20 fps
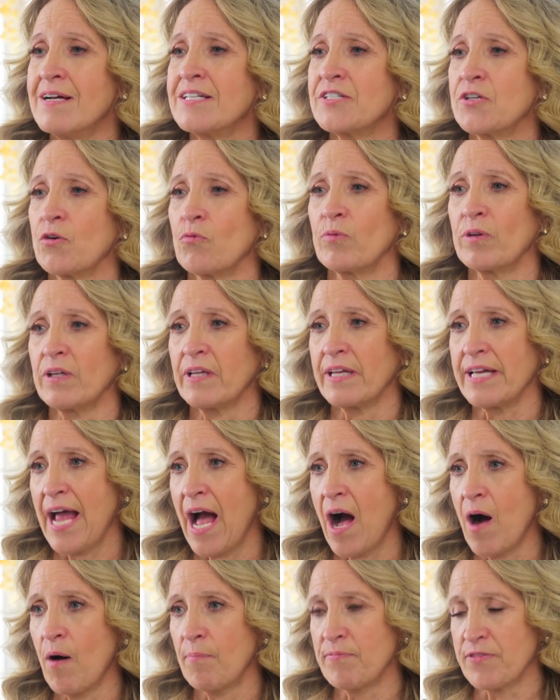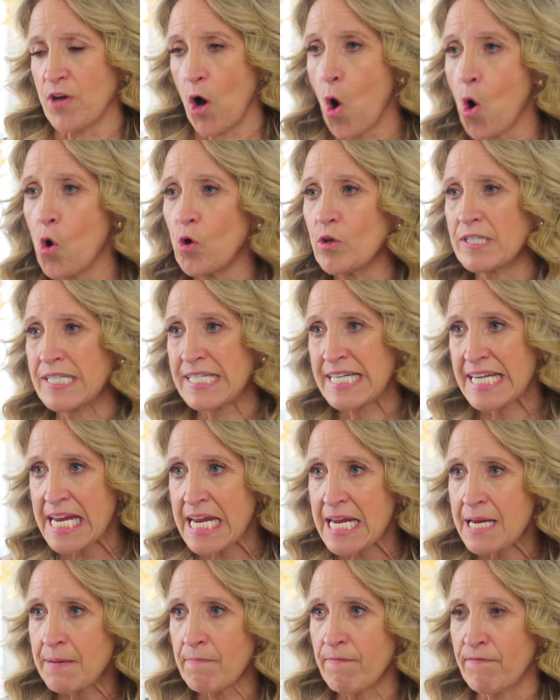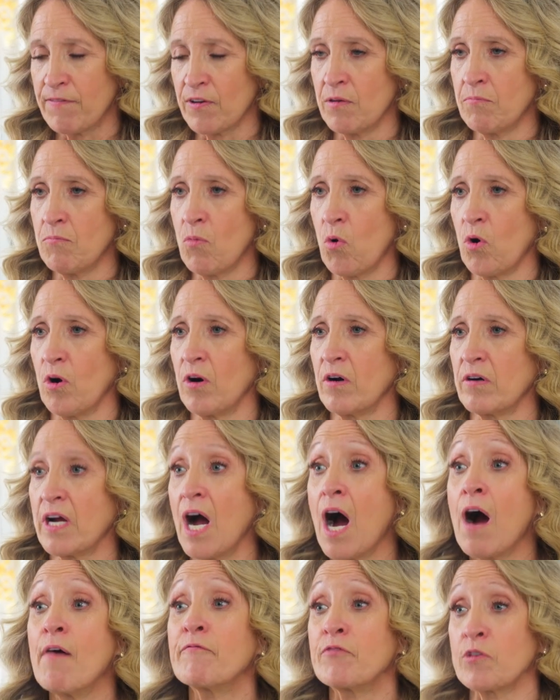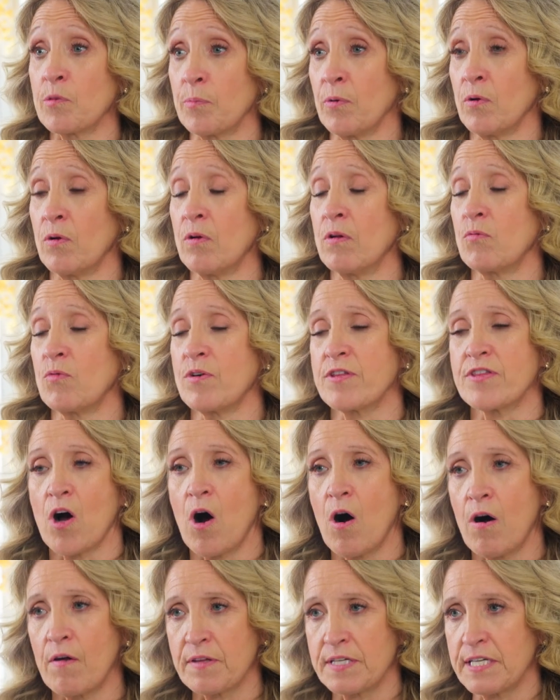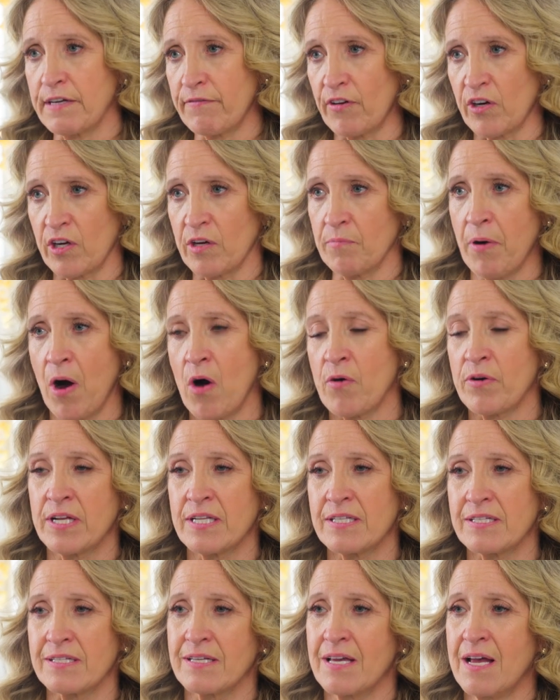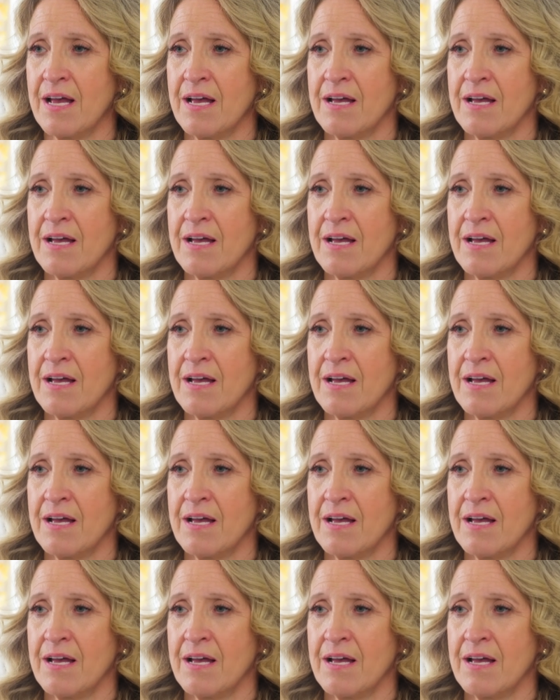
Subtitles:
to really help the whole team feel more comfortable with all the different components.